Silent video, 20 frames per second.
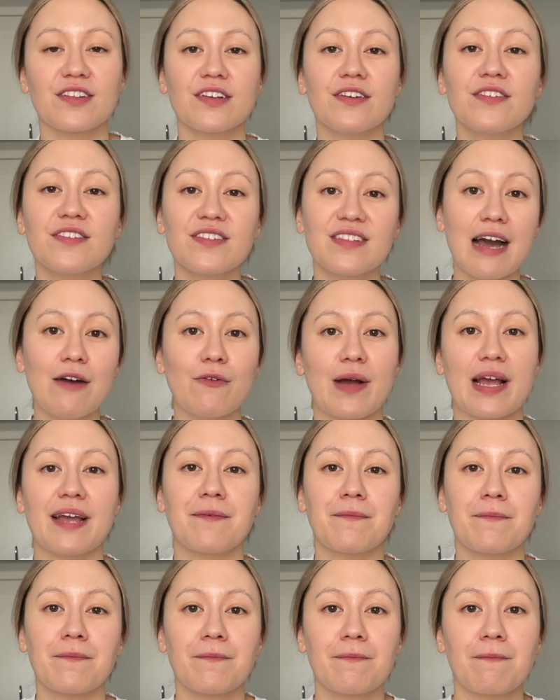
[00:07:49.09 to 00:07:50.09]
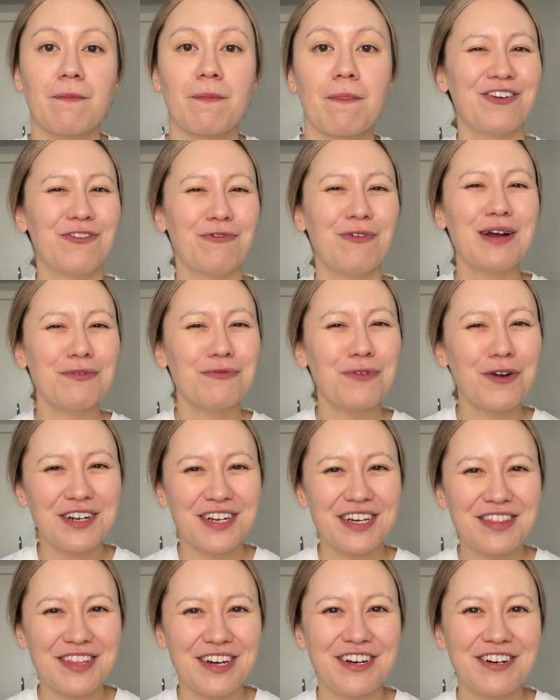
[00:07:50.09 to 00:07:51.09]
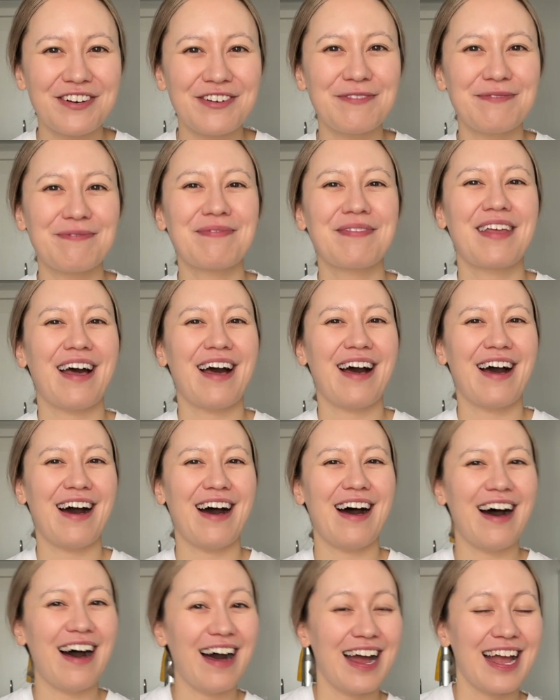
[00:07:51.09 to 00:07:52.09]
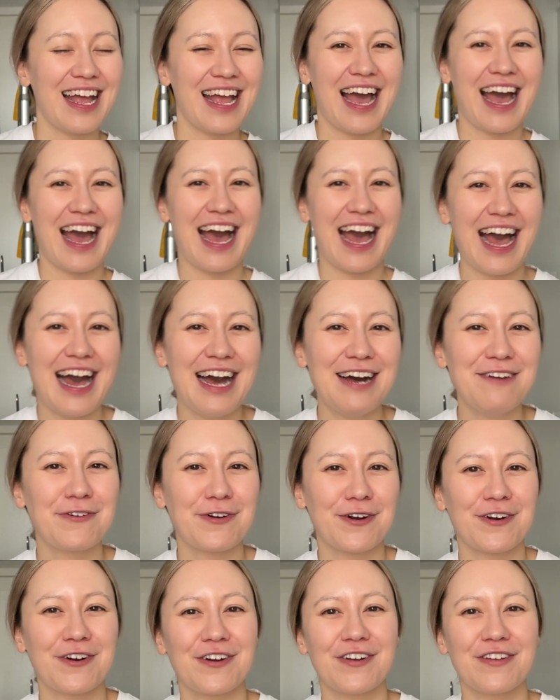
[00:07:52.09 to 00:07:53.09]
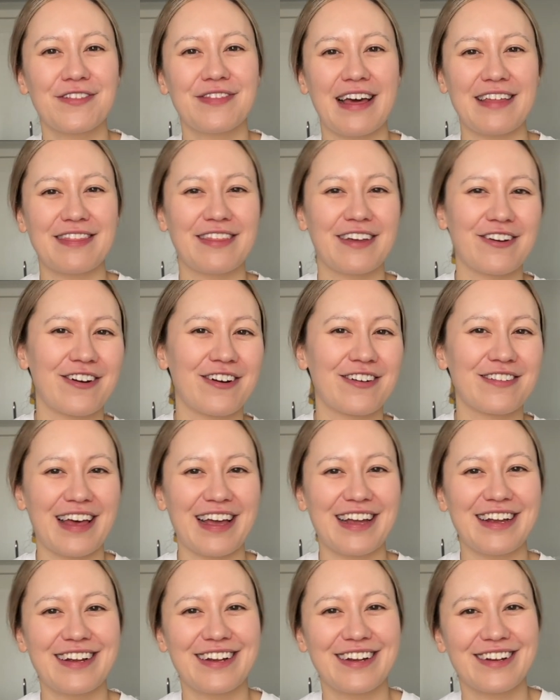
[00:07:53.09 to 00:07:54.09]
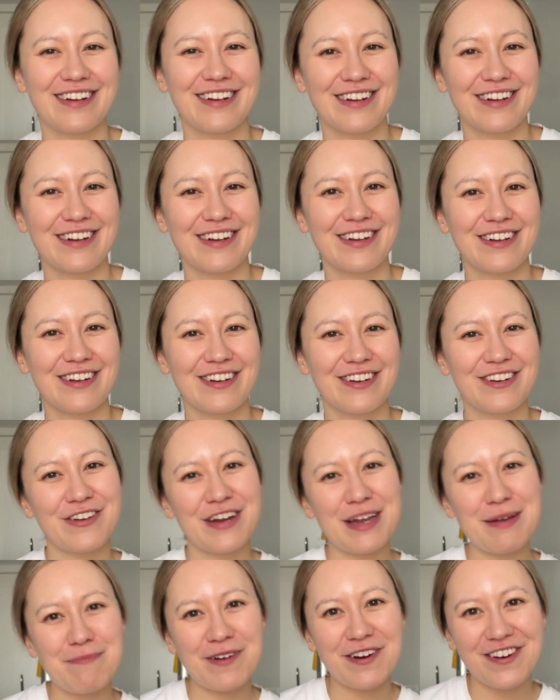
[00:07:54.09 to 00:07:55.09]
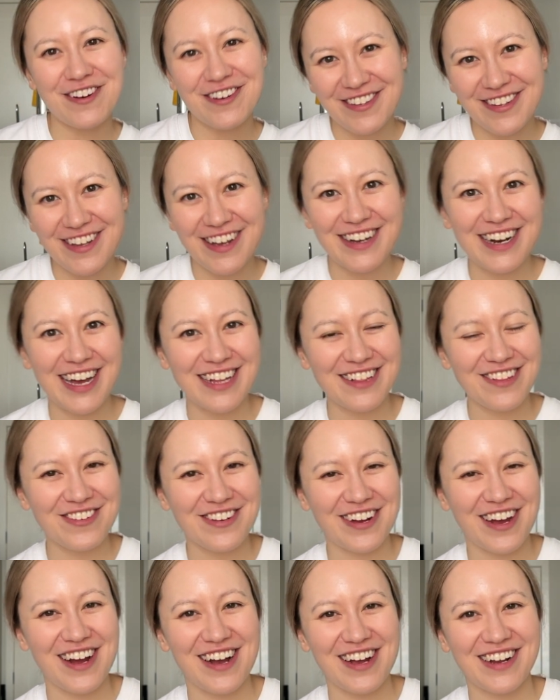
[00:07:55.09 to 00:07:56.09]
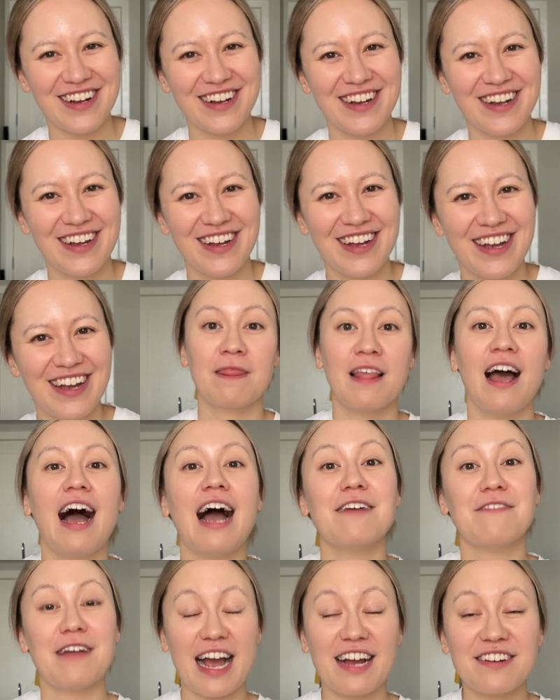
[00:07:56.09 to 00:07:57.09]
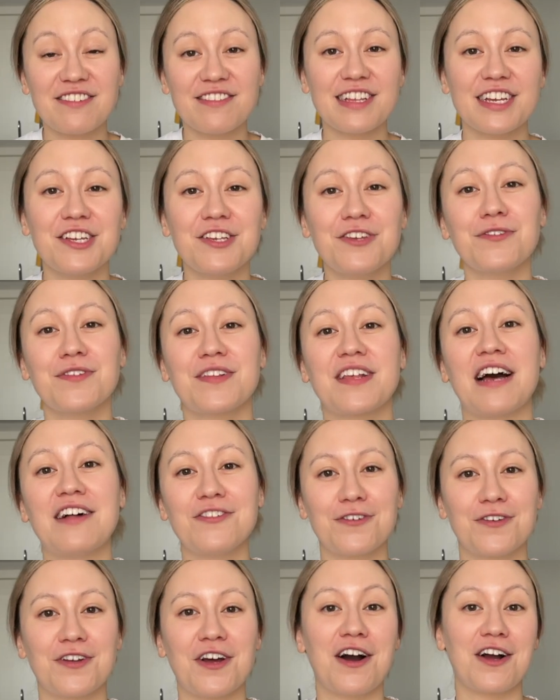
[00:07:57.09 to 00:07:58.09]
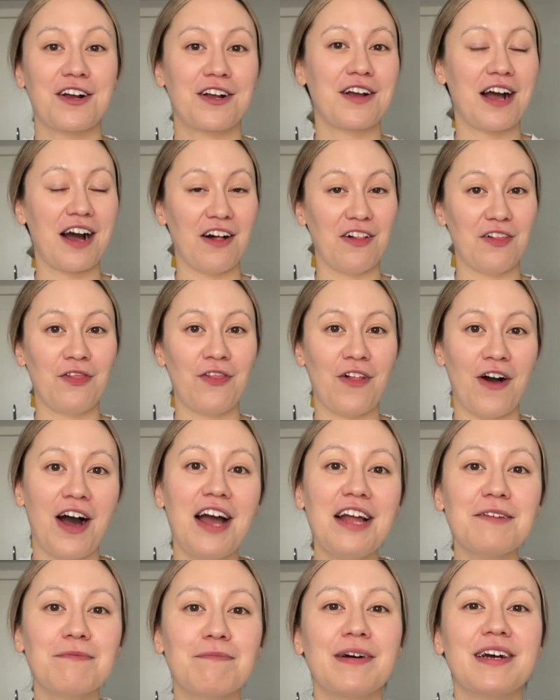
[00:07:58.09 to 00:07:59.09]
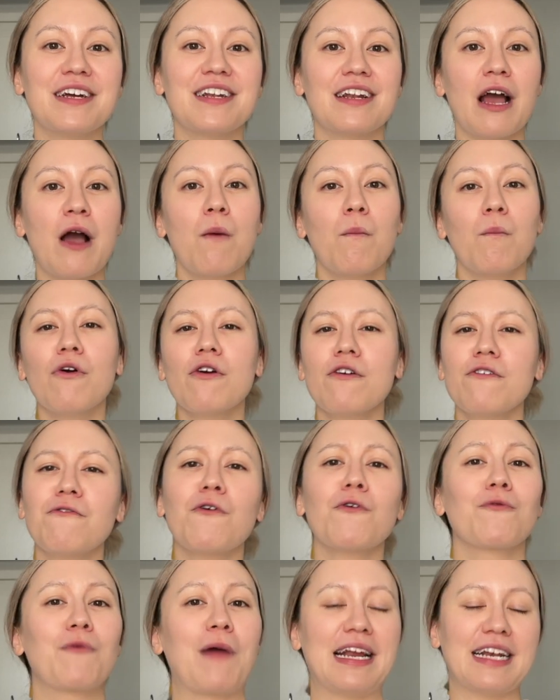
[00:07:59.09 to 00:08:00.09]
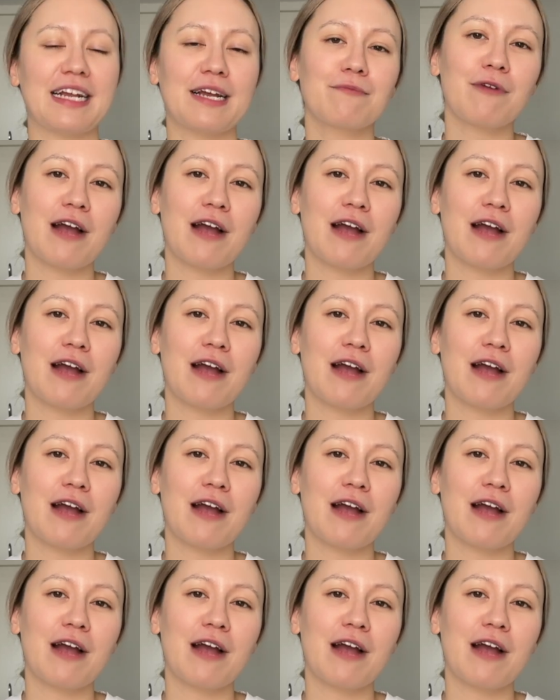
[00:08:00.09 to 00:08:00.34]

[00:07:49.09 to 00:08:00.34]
skills that way. One warning though, I have heard that there are like creepers on hellotalk. I've actually used hellotalk a lot, but more for writing